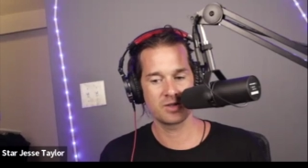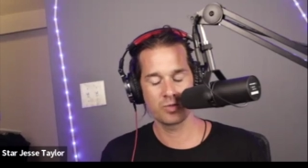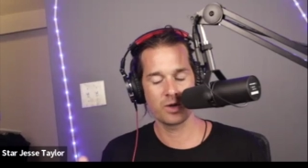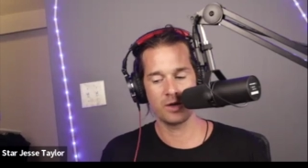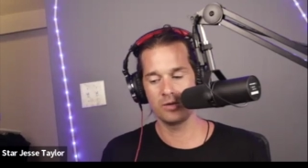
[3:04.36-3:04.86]
what
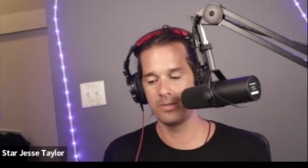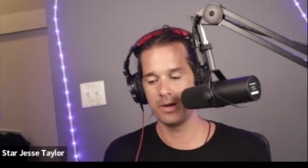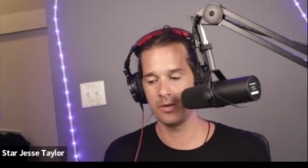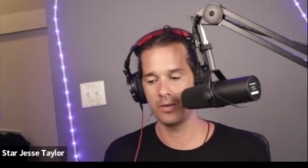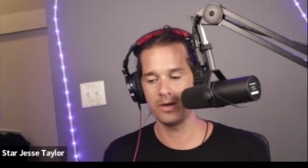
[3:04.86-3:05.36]
I do, by
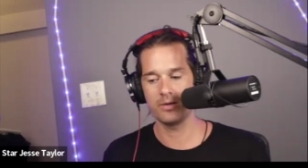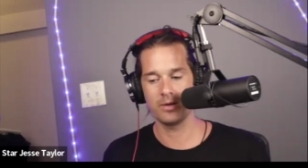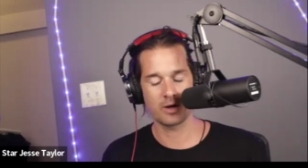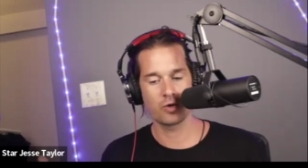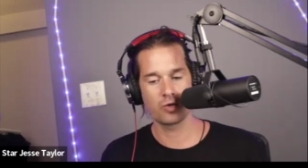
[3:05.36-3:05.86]
the way. I
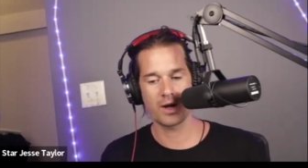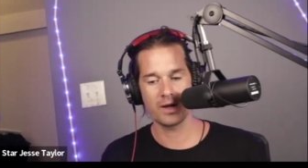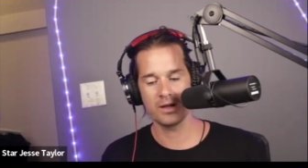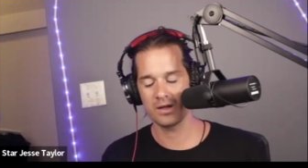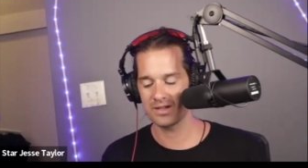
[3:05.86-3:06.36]
go
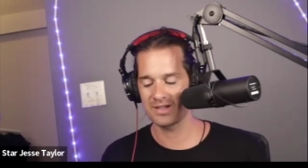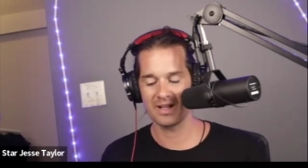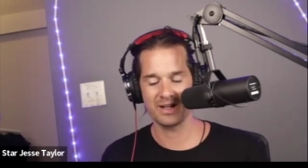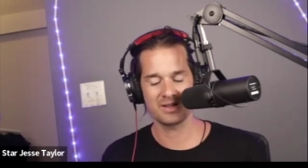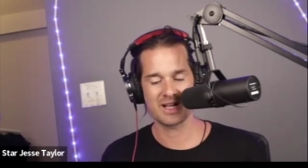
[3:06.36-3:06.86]
running and I set
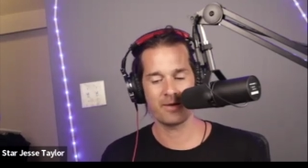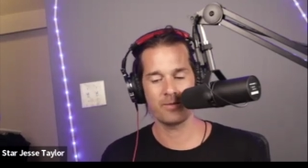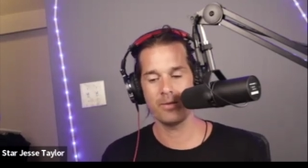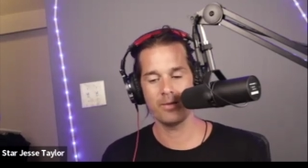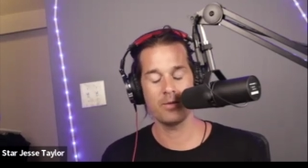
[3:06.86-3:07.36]
like a timer
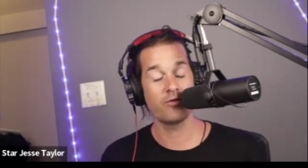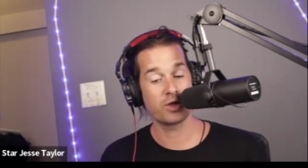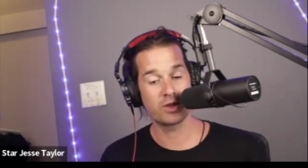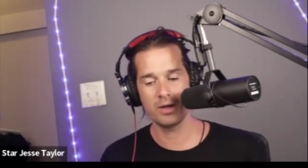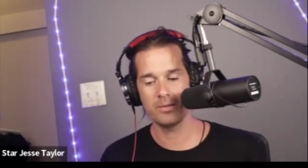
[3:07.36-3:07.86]
maybe for
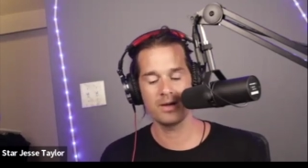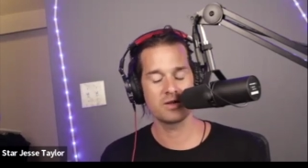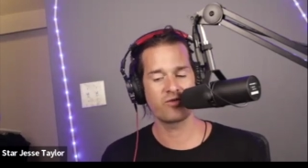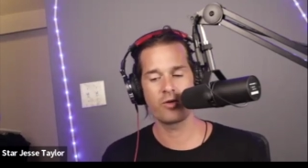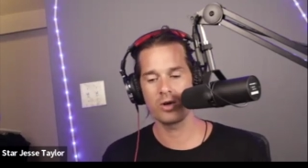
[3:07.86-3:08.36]
30 minutes,
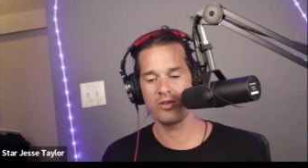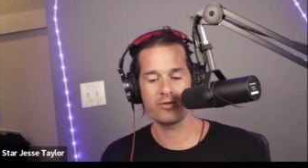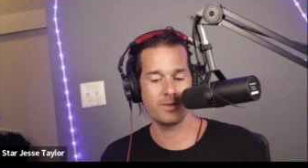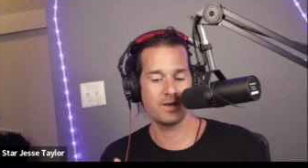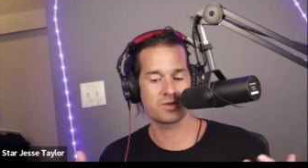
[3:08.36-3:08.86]
45
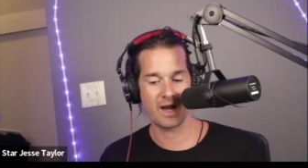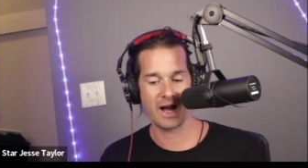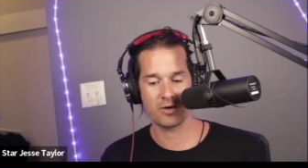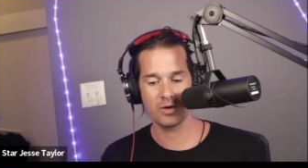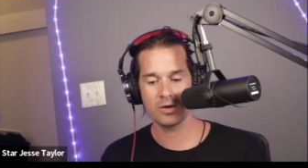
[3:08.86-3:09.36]
minutes, or an
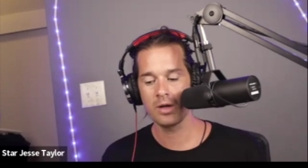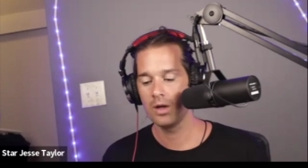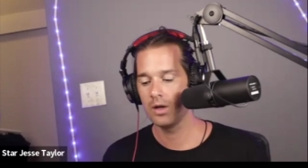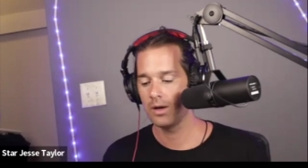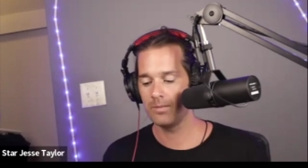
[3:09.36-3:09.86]
hour.
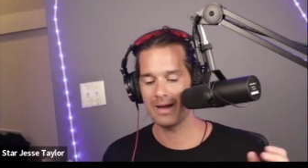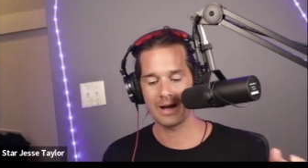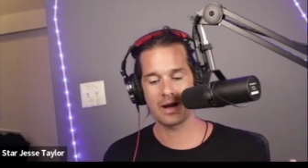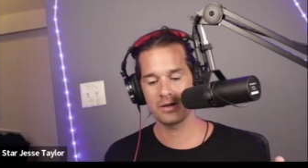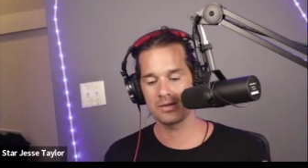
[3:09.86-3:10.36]
Not
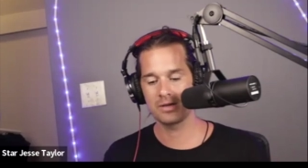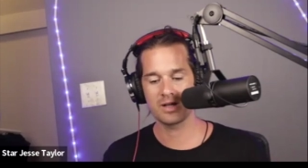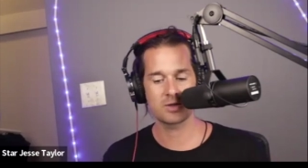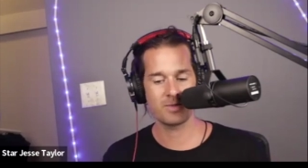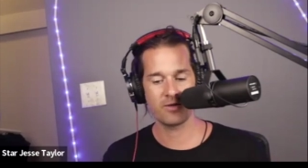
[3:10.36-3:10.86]
allowed to
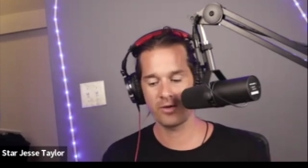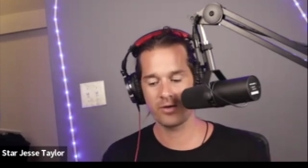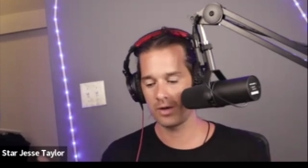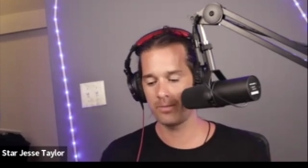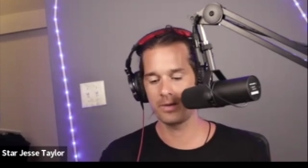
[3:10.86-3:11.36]
touch my phone.
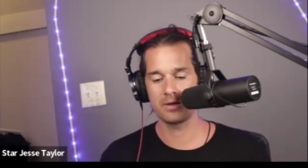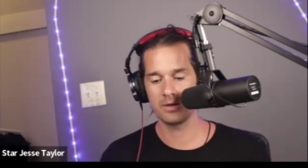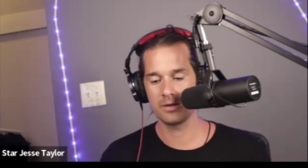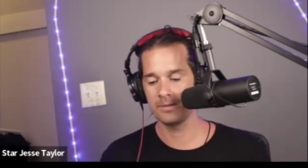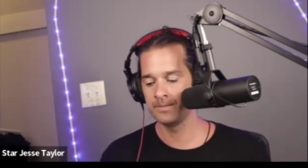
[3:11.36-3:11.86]
I put
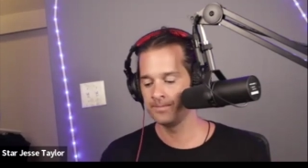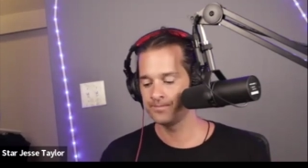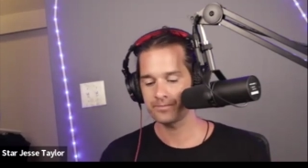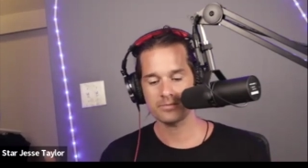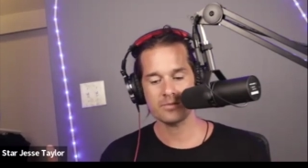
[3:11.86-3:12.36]
the
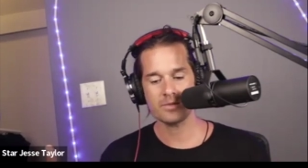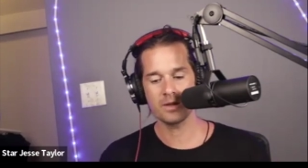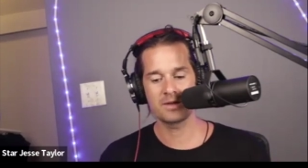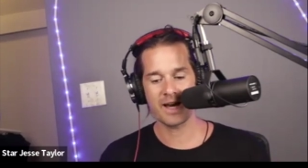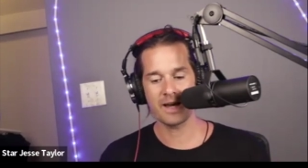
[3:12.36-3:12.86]

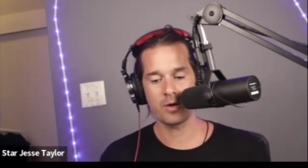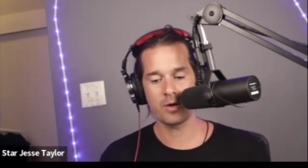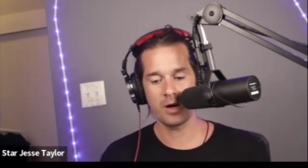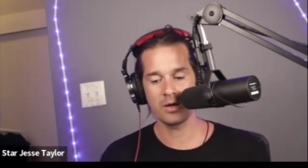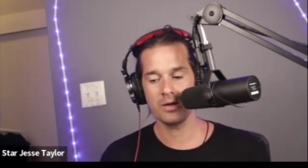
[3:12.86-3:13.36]
timer
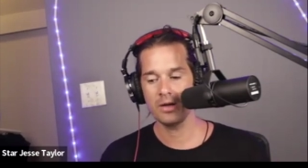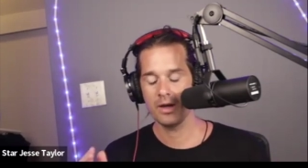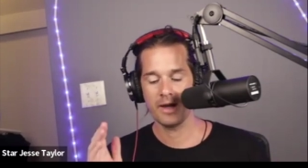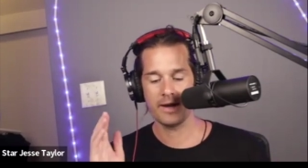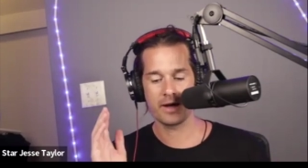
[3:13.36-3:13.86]
on
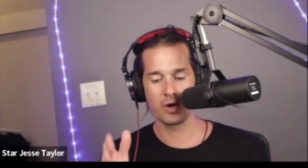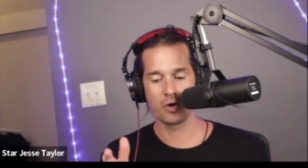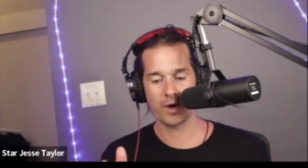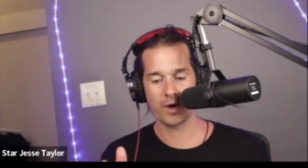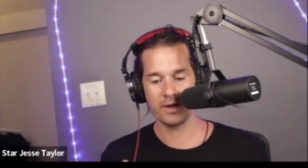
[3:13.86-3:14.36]
and I go
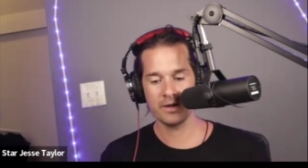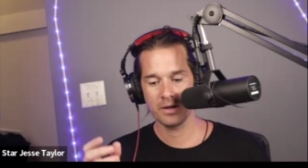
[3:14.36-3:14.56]
running,